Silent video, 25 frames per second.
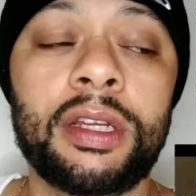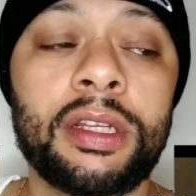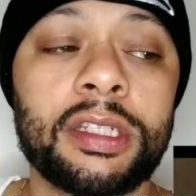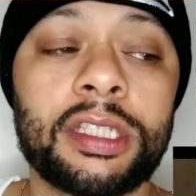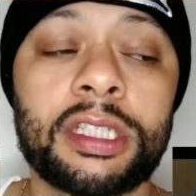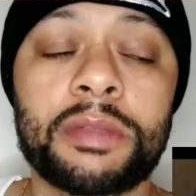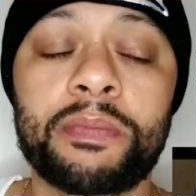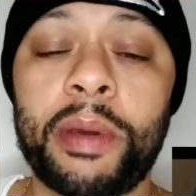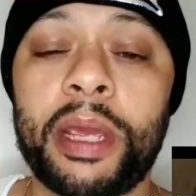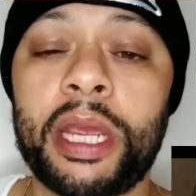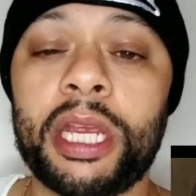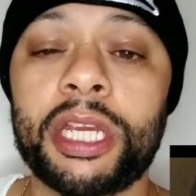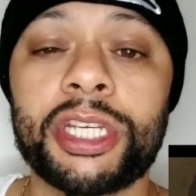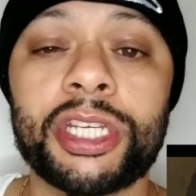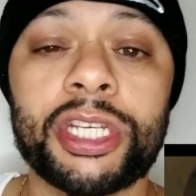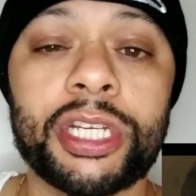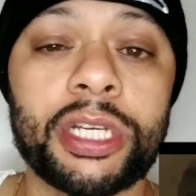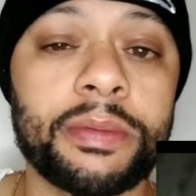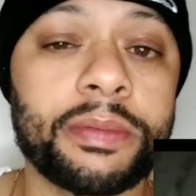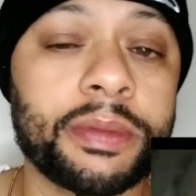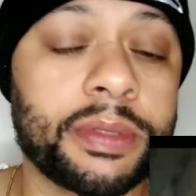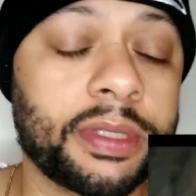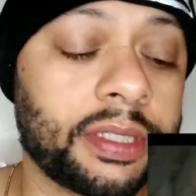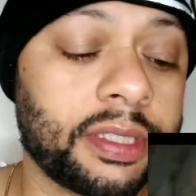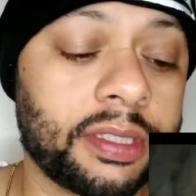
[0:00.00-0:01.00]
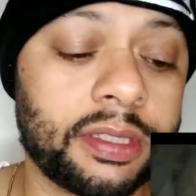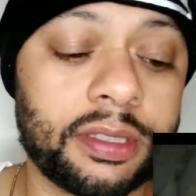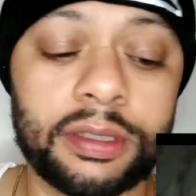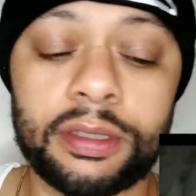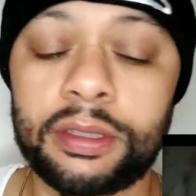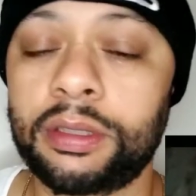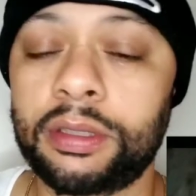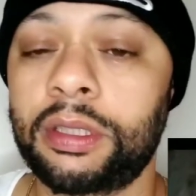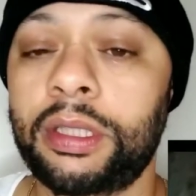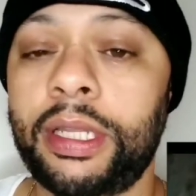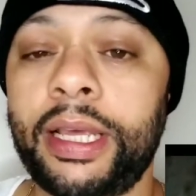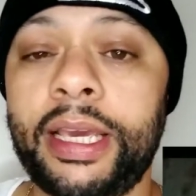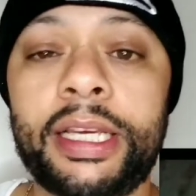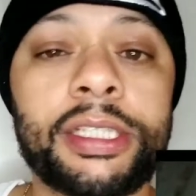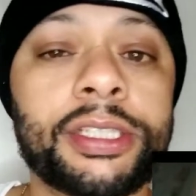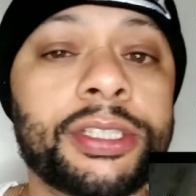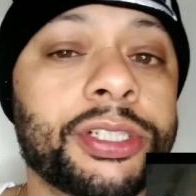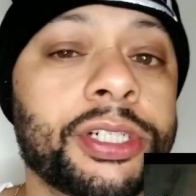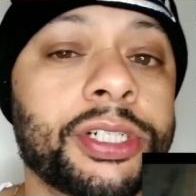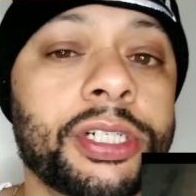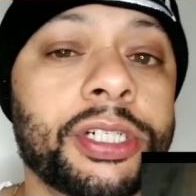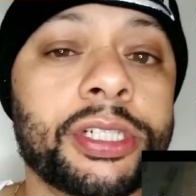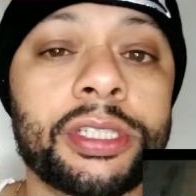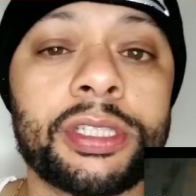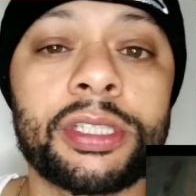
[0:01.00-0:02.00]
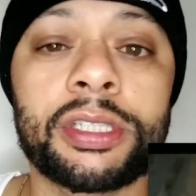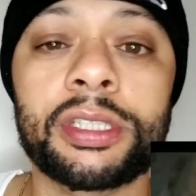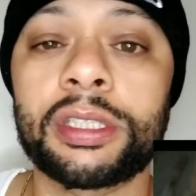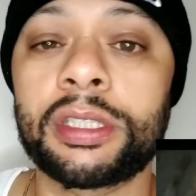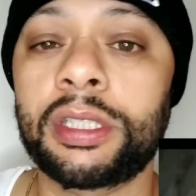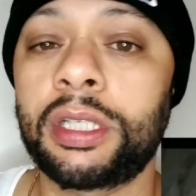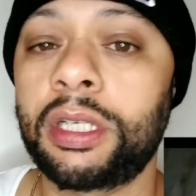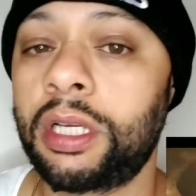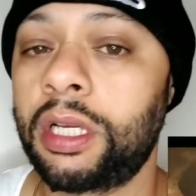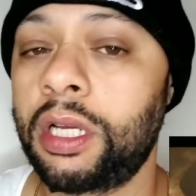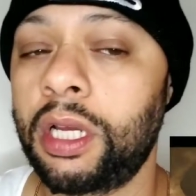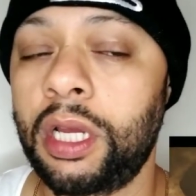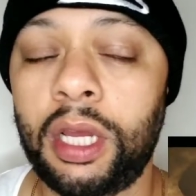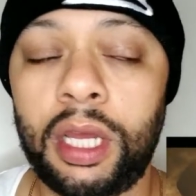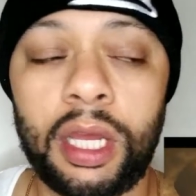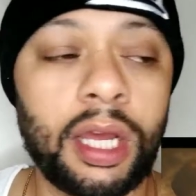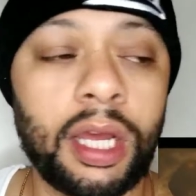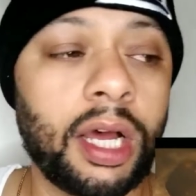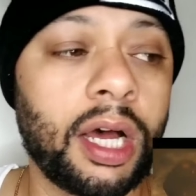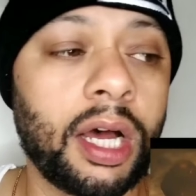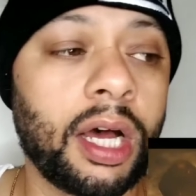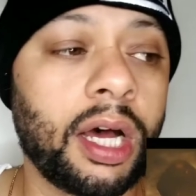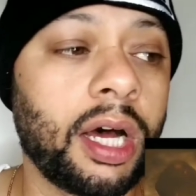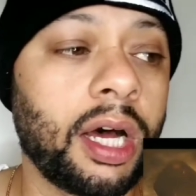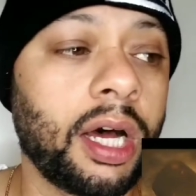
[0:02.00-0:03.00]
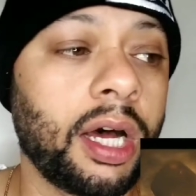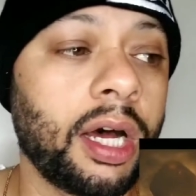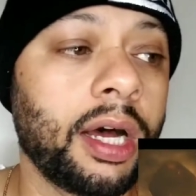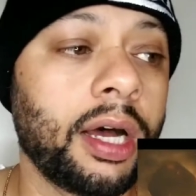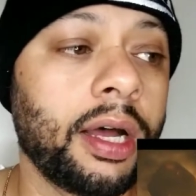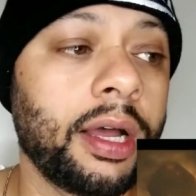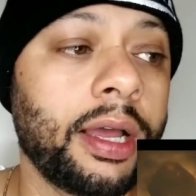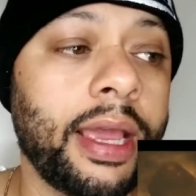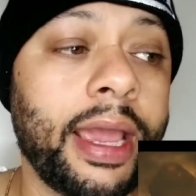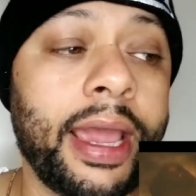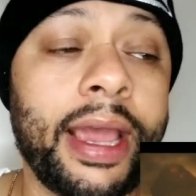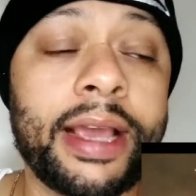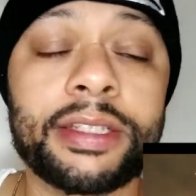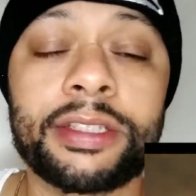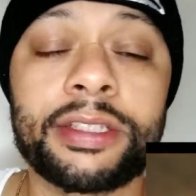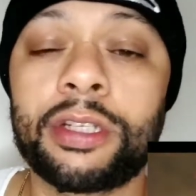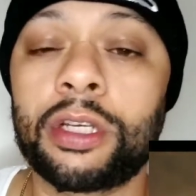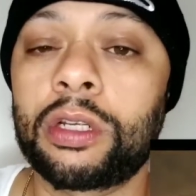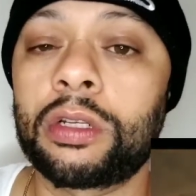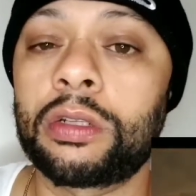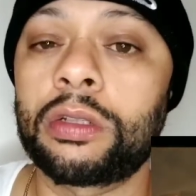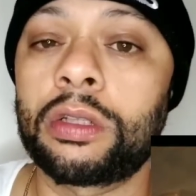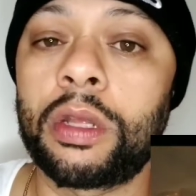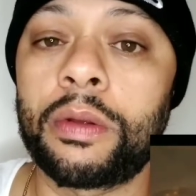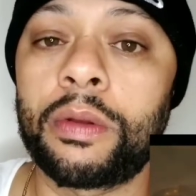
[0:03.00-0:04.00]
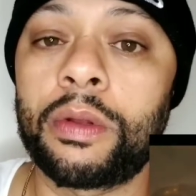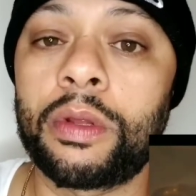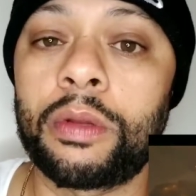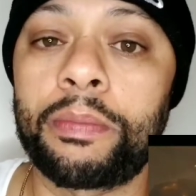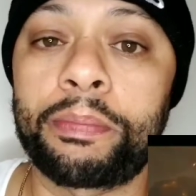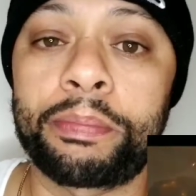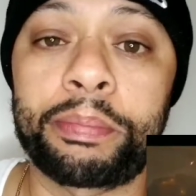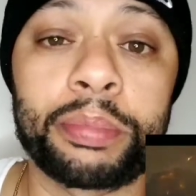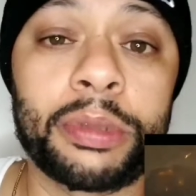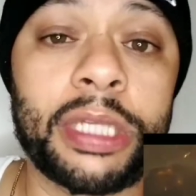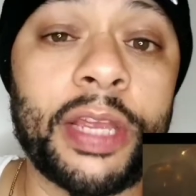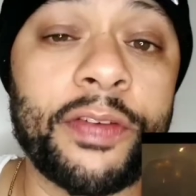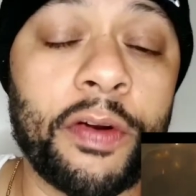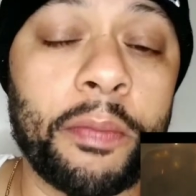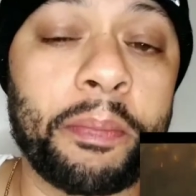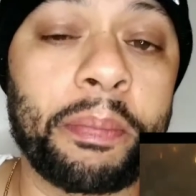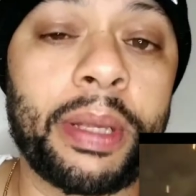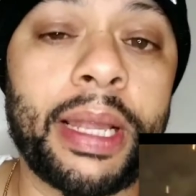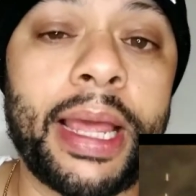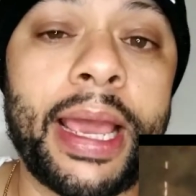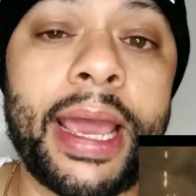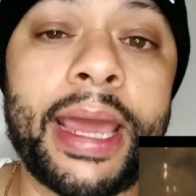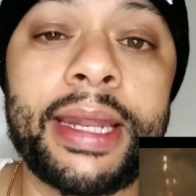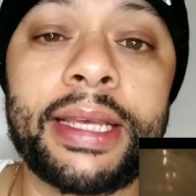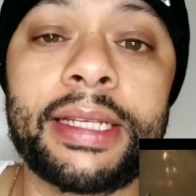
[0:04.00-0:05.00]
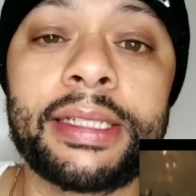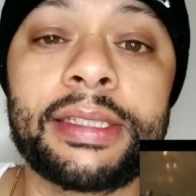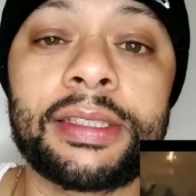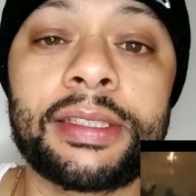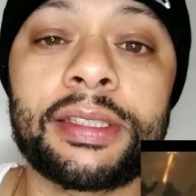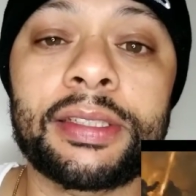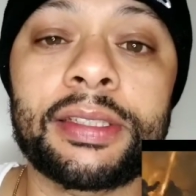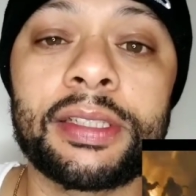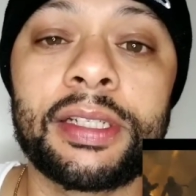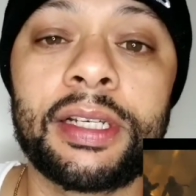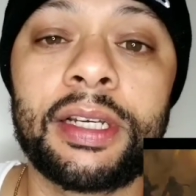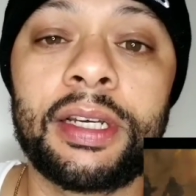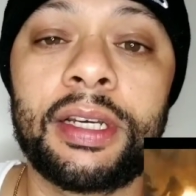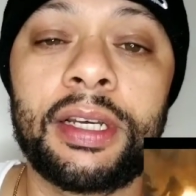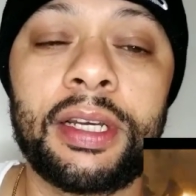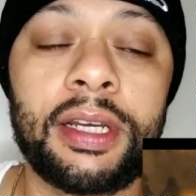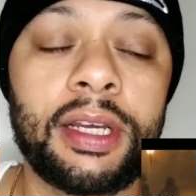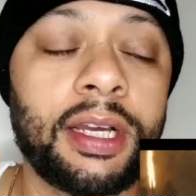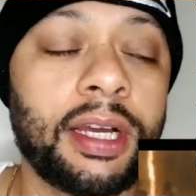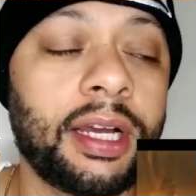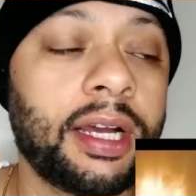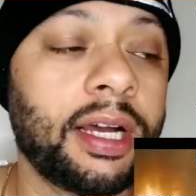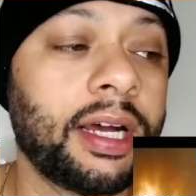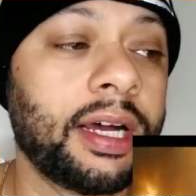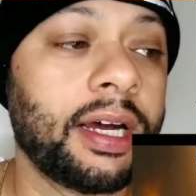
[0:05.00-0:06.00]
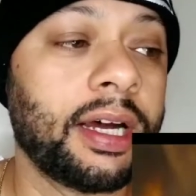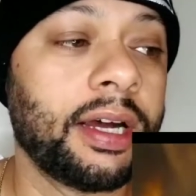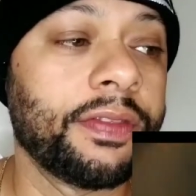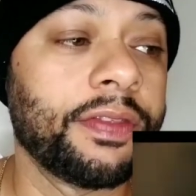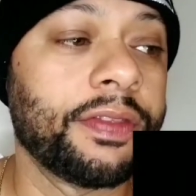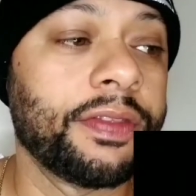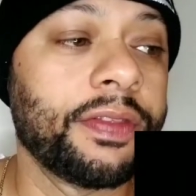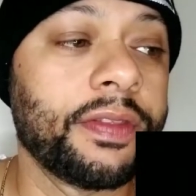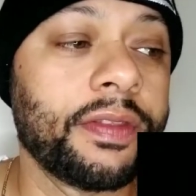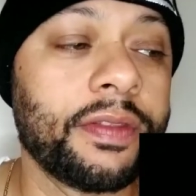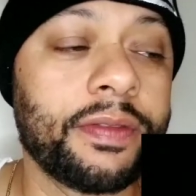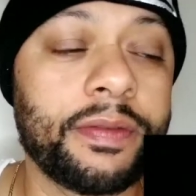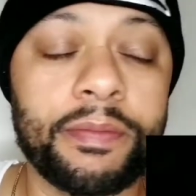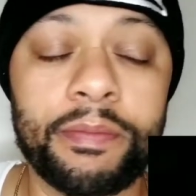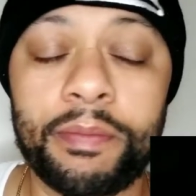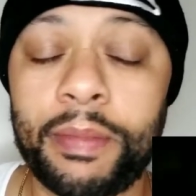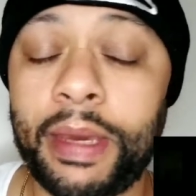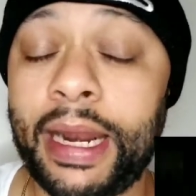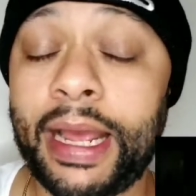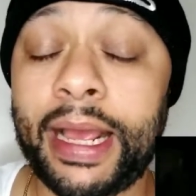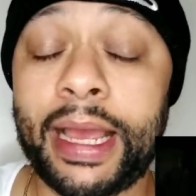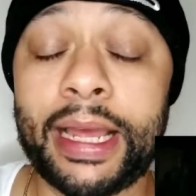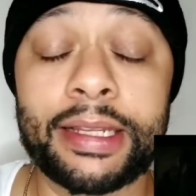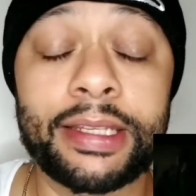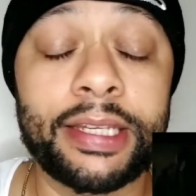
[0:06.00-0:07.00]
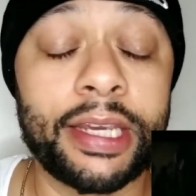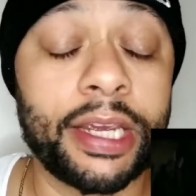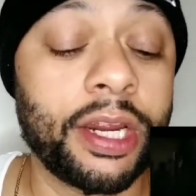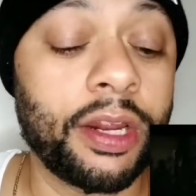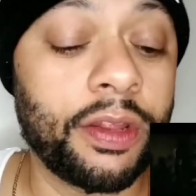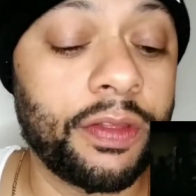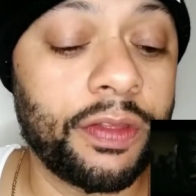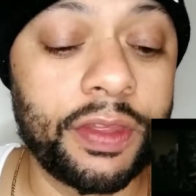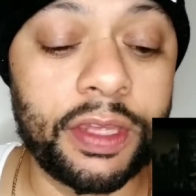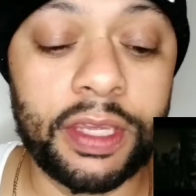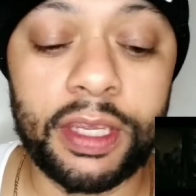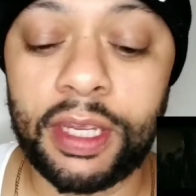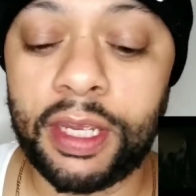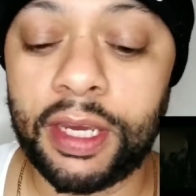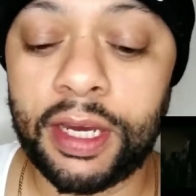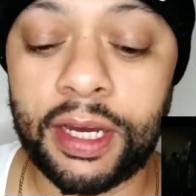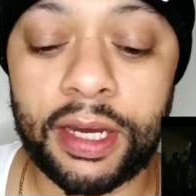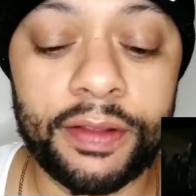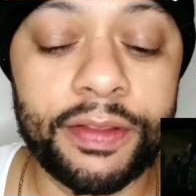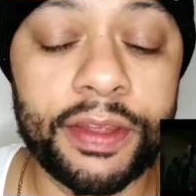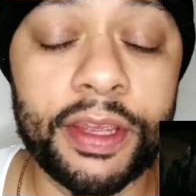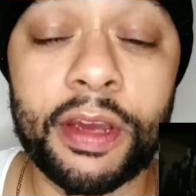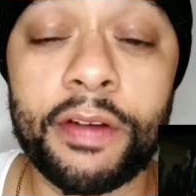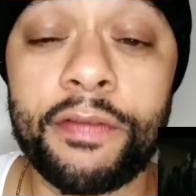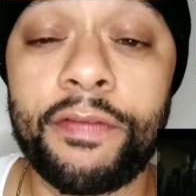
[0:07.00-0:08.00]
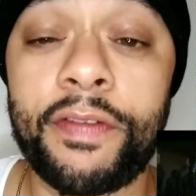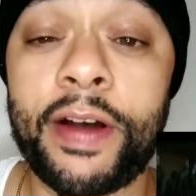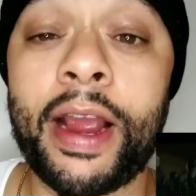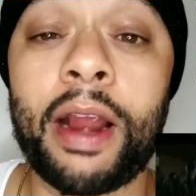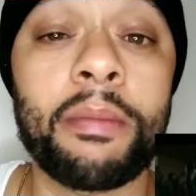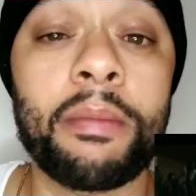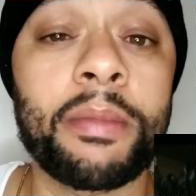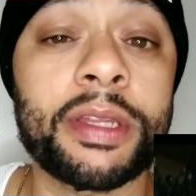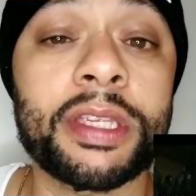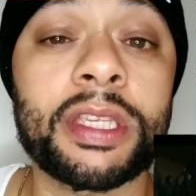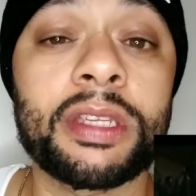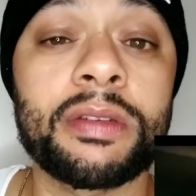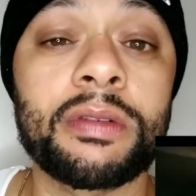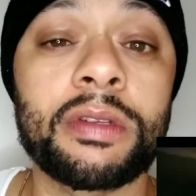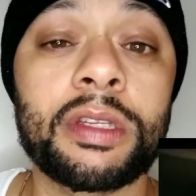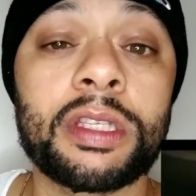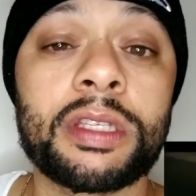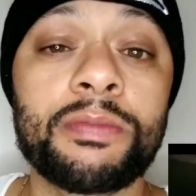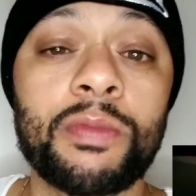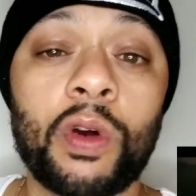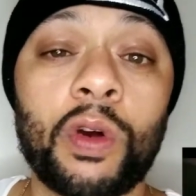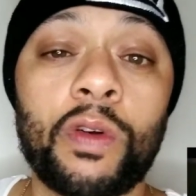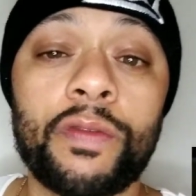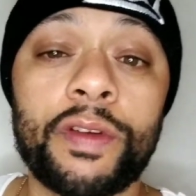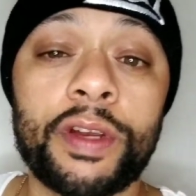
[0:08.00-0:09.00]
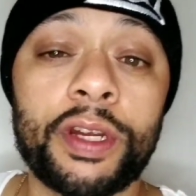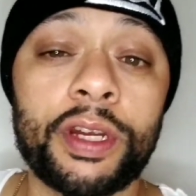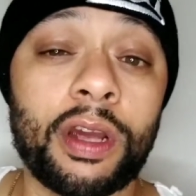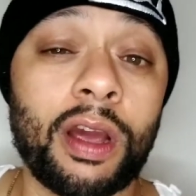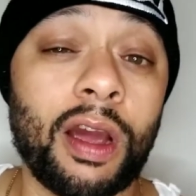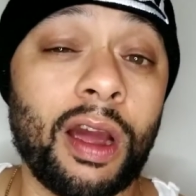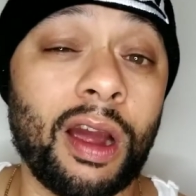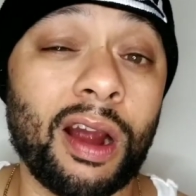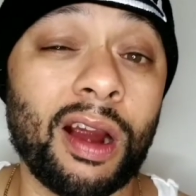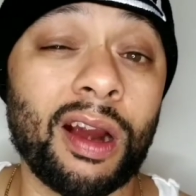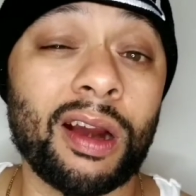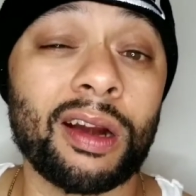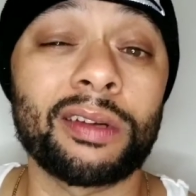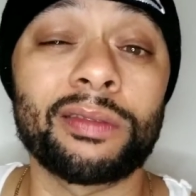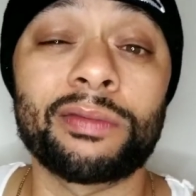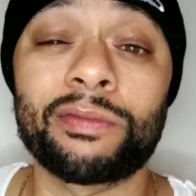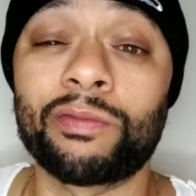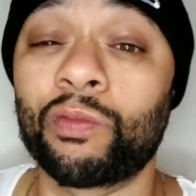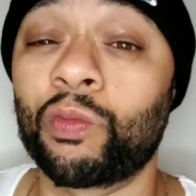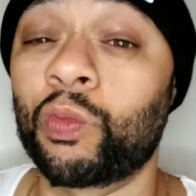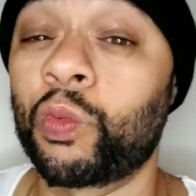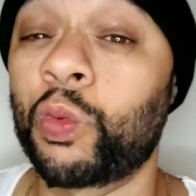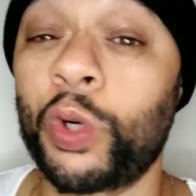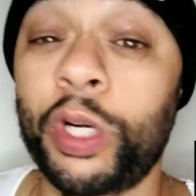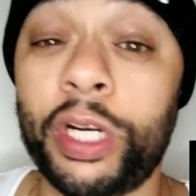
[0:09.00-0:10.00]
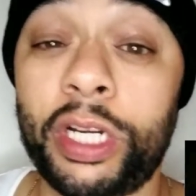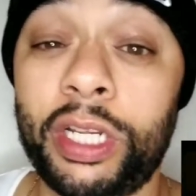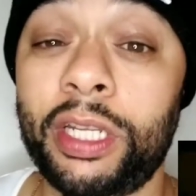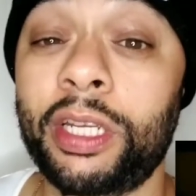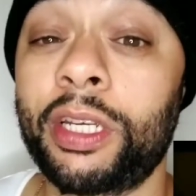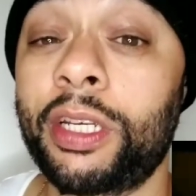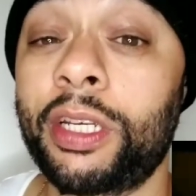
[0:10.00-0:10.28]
Spaceships, lasers, has the different planets. Man, I gotta tell you, the environments in this movie are really